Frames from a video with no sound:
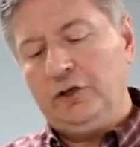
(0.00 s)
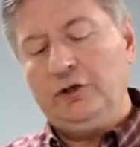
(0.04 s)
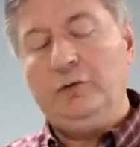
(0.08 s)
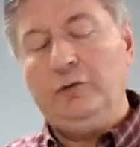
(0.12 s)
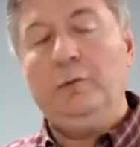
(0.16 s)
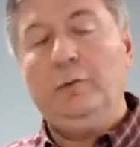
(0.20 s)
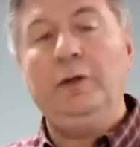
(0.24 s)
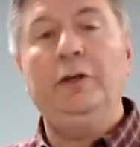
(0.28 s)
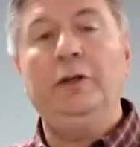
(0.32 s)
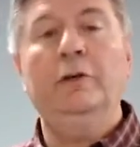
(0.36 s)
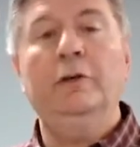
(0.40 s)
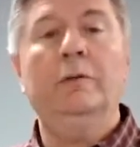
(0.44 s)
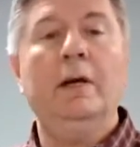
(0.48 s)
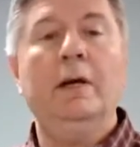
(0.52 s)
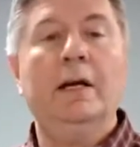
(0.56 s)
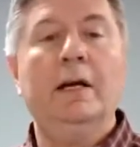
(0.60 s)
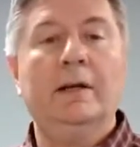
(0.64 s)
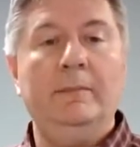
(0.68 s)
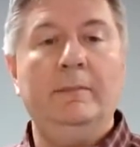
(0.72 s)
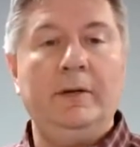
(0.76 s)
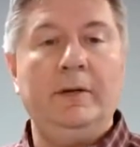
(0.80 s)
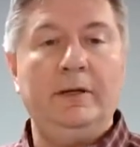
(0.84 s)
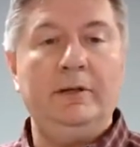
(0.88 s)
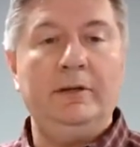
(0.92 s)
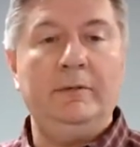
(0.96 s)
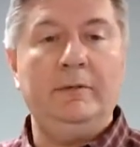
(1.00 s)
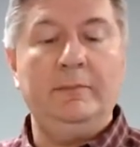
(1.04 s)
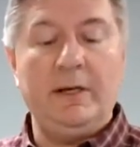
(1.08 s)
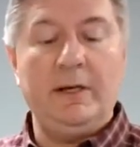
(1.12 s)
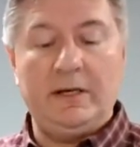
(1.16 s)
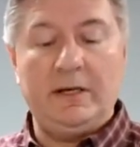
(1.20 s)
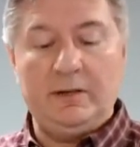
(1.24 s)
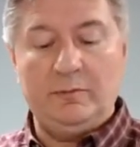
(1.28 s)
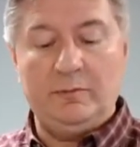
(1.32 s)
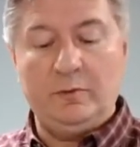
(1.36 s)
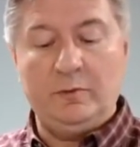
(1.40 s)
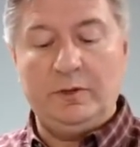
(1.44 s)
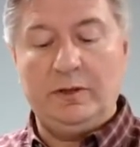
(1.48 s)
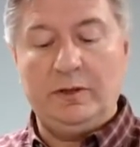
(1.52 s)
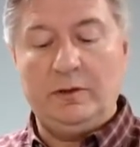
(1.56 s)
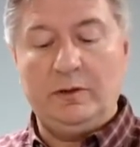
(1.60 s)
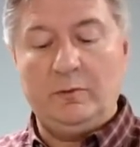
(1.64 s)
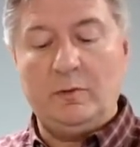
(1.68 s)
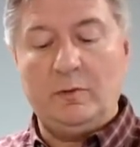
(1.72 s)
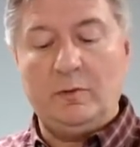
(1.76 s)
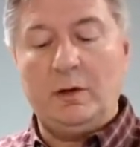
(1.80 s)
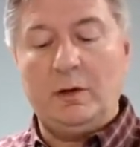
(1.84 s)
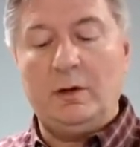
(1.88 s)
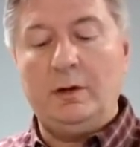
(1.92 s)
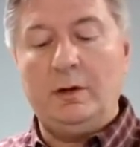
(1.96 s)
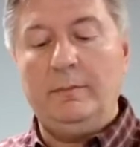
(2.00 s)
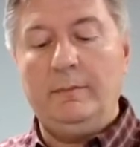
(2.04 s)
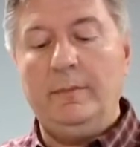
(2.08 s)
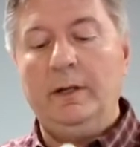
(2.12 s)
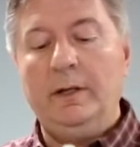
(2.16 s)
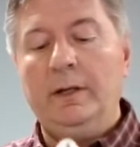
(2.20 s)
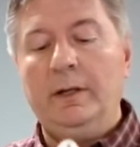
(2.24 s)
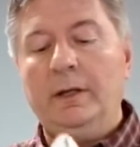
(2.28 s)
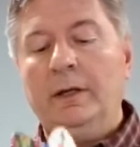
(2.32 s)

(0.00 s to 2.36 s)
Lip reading: We do recommend you bend them when they're warm.